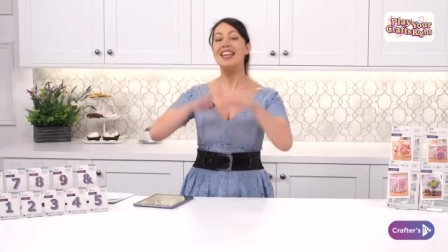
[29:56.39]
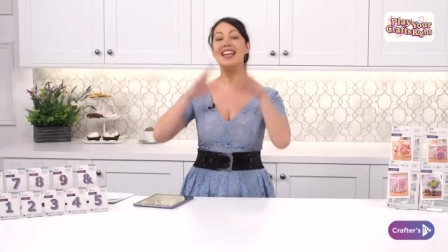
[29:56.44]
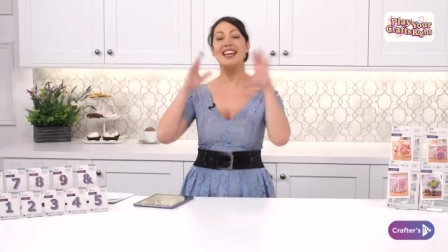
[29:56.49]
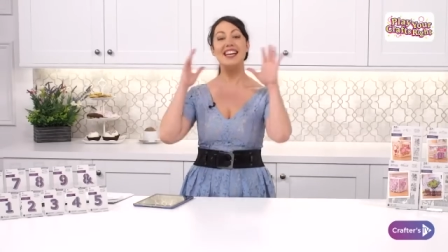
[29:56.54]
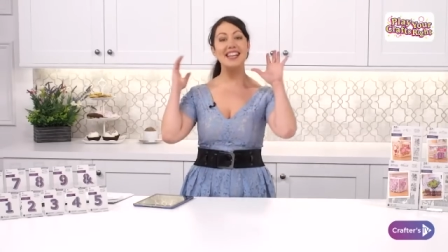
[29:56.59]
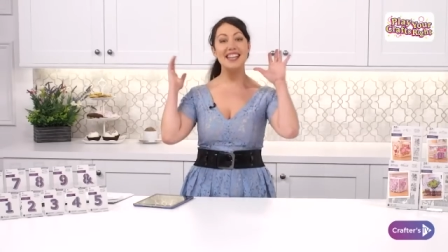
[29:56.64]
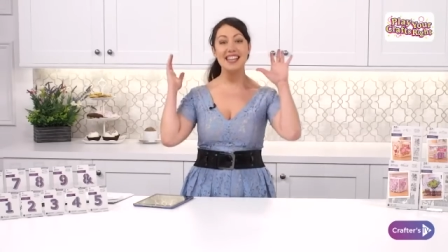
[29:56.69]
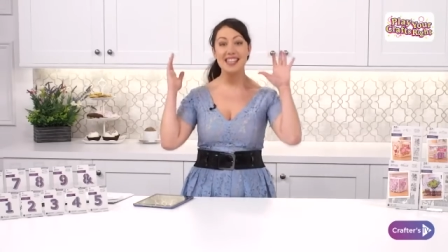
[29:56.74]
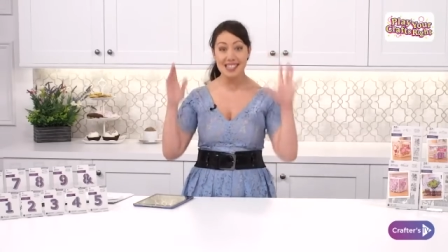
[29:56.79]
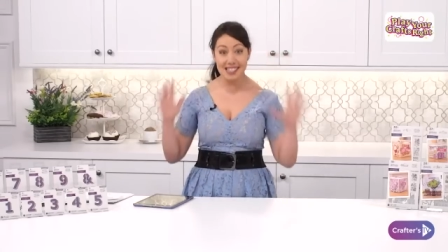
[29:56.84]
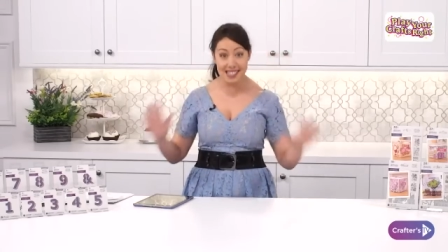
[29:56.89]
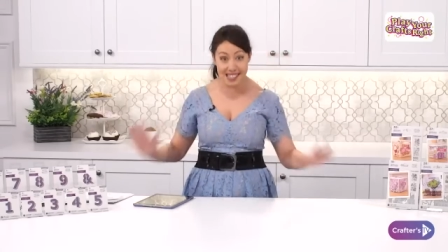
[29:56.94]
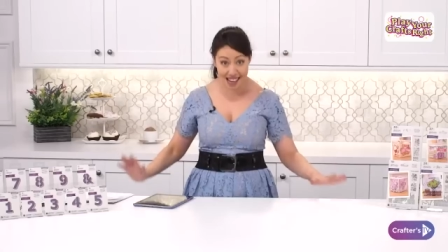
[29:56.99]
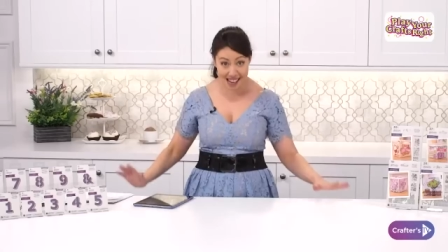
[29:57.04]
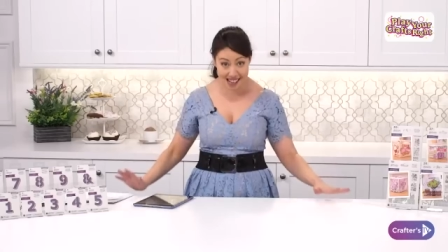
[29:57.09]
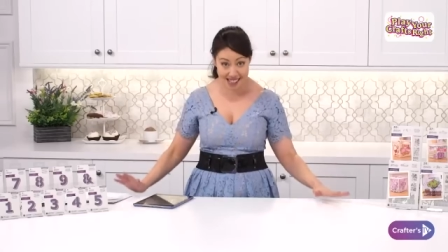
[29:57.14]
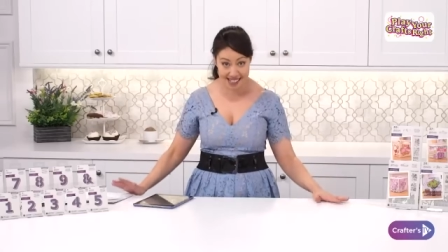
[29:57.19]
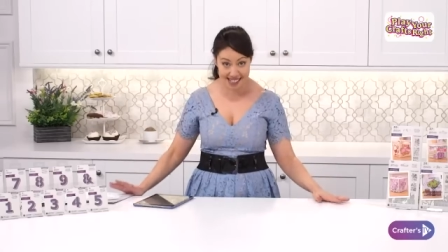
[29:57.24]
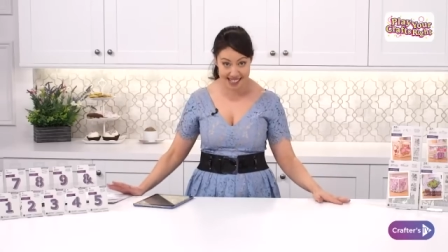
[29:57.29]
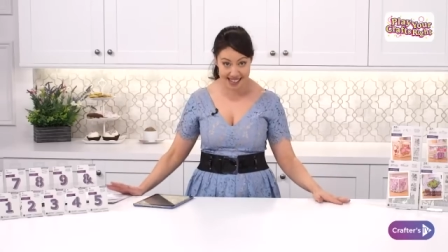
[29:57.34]
It is
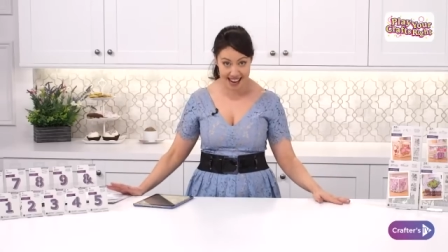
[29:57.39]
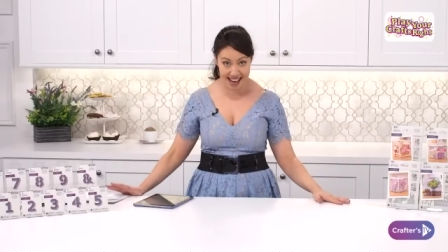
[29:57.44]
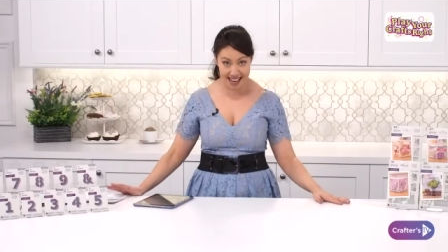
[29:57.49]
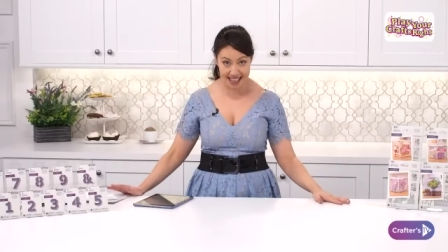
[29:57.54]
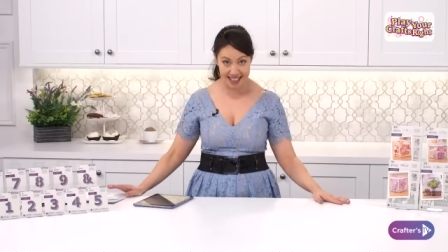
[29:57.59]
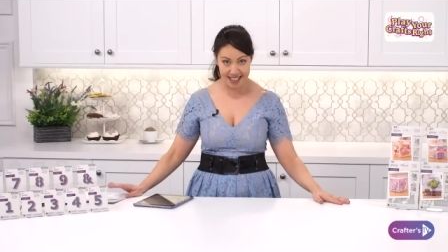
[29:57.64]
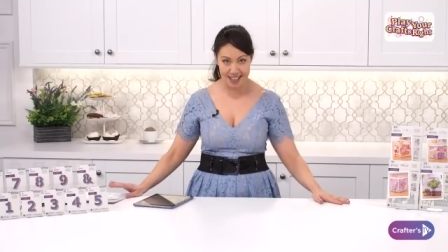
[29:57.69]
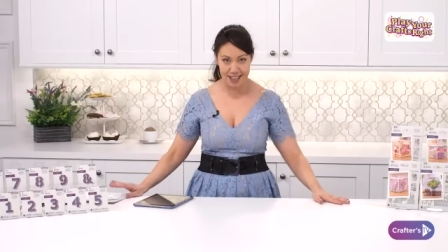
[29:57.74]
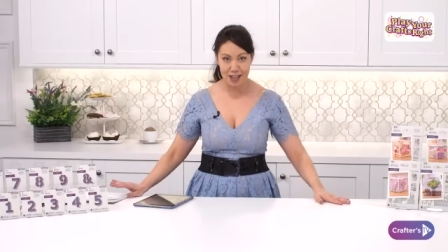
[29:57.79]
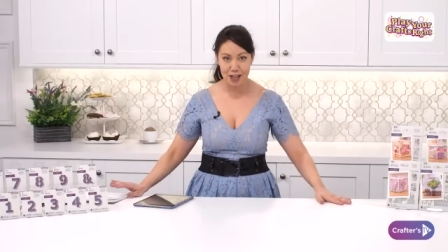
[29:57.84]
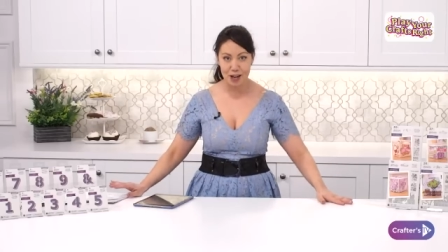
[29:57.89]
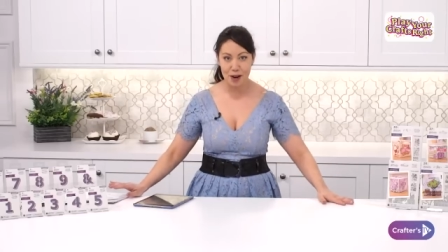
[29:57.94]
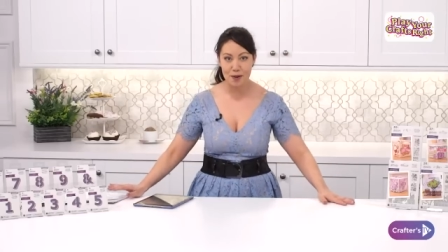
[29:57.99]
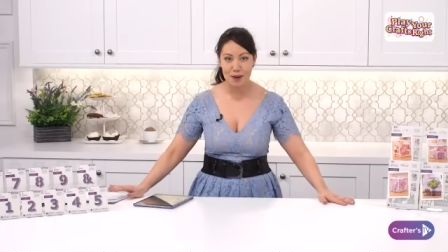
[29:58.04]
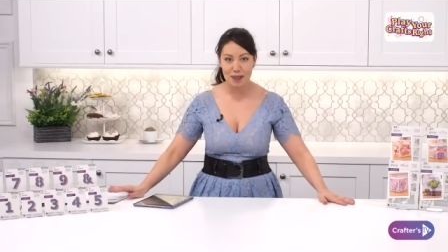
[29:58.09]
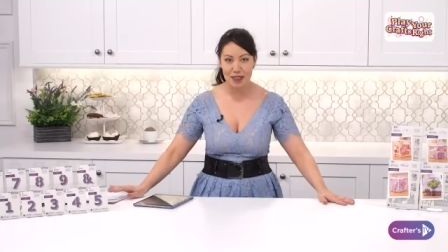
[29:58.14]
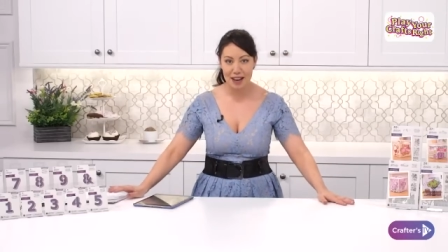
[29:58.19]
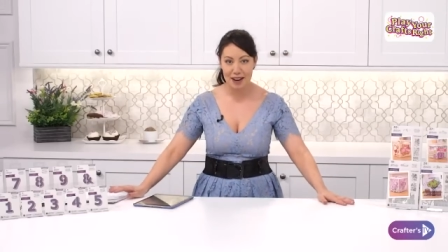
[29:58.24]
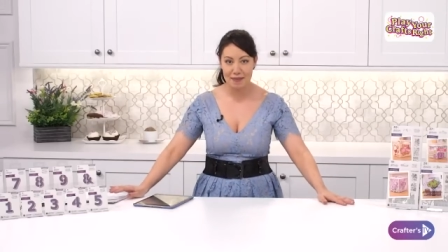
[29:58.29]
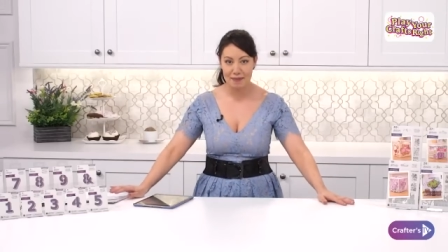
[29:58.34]
Saturday, and you know
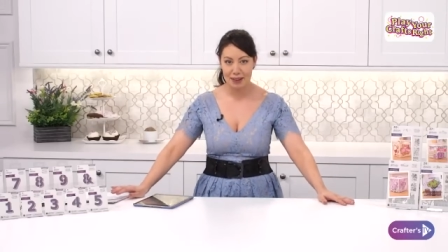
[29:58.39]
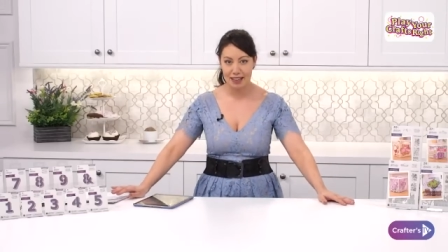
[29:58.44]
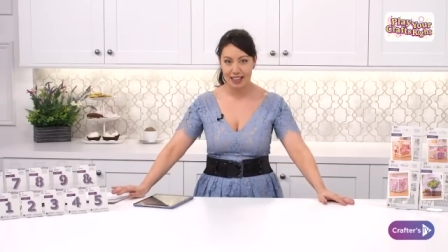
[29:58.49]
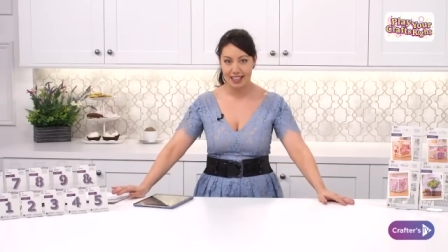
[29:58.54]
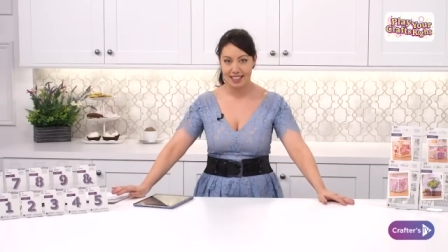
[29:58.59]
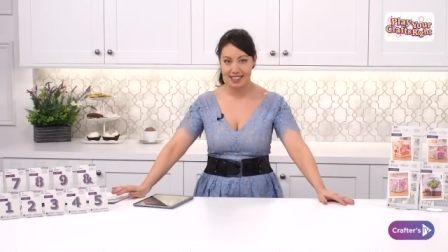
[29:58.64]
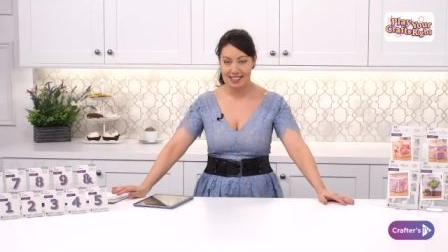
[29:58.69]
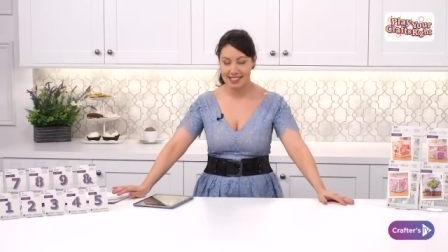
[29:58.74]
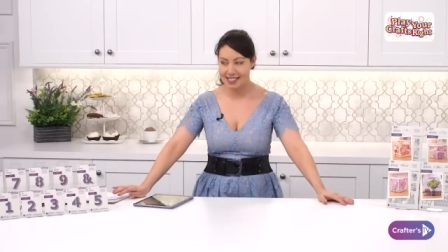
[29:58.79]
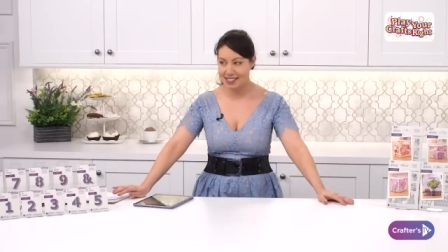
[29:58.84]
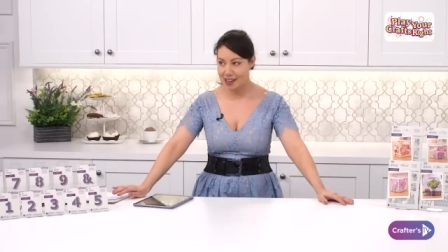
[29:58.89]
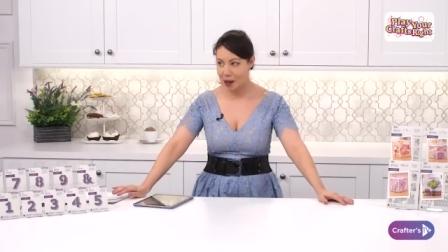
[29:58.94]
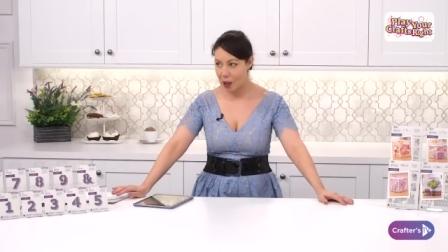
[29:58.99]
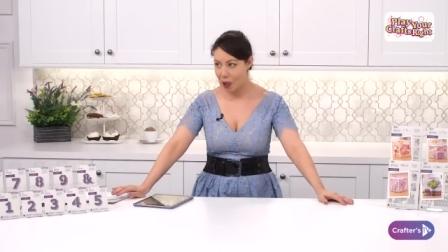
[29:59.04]
what that means.